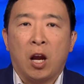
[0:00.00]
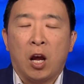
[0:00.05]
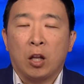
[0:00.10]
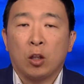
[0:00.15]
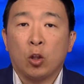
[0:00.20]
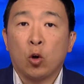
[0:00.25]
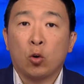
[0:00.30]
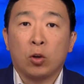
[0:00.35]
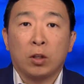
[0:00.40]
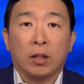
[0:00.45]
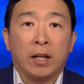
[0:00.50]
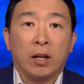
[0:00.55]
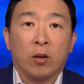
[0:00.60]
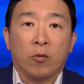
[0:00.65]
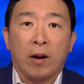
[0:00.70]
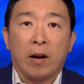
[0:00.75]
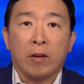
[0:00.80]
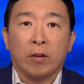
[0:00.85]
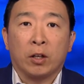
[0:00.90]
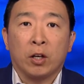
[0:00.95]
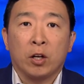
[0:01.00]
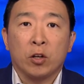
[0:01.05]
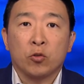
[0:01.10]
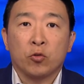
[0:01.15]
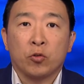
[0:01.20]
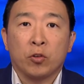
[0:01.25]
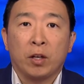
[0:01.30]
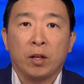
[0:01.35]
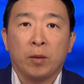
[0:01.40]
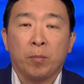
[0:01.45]
locally around the
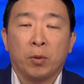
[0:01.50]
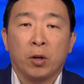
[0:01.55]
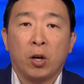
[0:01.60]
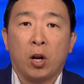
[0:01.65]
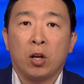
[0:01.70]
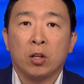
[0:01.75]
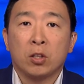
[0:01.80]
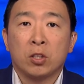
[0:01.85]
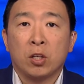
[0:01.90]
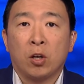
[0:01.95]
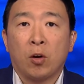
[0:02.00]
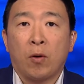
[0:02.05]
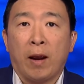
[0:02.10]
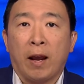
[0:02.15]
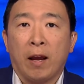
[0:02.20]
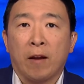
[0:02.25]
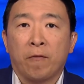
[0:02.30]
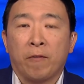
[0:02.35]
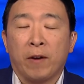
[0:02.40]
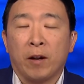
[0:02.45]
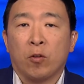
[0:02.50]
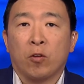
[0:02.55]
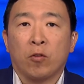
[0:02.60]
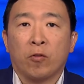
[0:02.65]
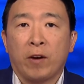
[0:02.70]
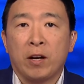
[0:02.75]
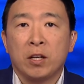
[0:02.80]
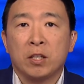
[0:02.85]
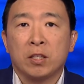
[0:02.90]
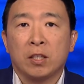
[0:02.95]
country, but also at federal
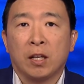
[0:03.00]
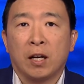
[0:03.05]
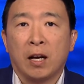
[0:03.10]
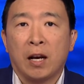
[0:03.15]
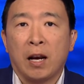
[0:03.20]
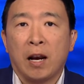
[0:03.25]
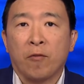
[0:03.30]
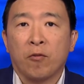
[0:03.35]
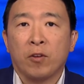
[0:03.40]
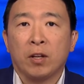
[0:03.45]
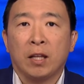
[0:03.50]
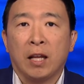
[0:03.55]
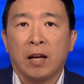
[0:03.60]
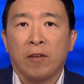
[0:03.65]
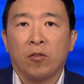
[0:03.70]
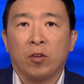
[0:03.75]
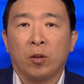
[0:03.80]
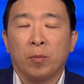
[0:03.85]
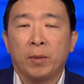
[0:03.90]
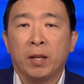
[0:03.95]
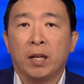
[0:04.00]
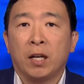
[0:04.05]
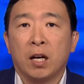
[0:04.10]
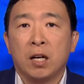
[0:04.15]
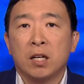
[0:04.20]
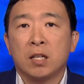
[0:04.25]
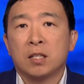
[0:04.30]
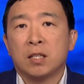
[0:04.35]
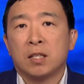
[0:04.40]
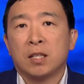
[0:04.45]
races and at every level,
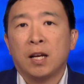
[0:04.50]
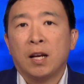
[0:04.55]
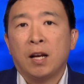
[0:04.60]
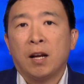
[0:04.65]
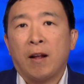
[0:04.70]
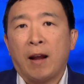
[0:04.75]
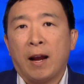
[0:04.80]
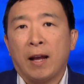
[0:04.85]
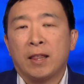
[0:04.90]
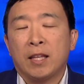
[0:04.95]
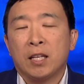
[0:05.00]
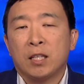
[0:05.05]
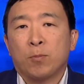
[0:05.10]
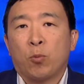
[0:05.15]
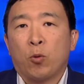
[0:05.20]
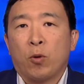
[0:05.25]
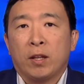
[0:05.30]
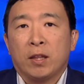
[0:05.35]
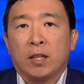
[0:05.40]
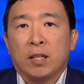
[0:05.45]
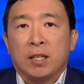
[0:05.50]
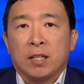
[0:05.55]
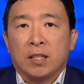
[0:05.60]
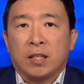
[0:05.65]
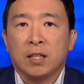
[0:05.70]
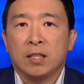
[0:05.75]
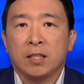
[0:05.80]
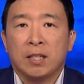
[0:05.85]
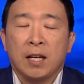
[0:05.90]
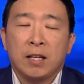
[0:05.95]
because at this point, the
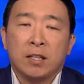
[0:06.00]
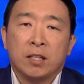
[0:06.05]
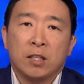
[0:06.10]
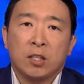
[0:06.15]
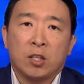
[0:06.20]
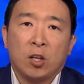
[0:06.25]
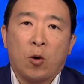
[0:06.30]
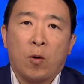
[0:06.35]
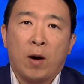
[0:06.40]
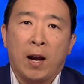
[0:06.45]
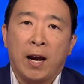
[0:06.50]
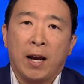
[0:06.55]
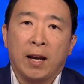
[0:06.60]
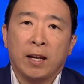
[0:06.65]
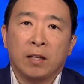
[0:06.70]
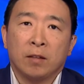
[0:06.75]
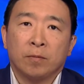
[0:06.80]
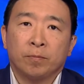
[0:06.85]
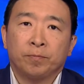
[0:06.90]
discontent is so high.